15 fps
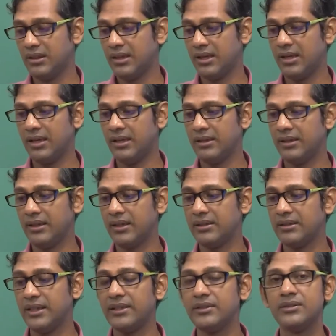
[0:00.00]
and other
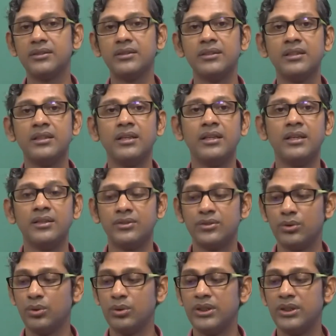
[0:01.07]
things. So,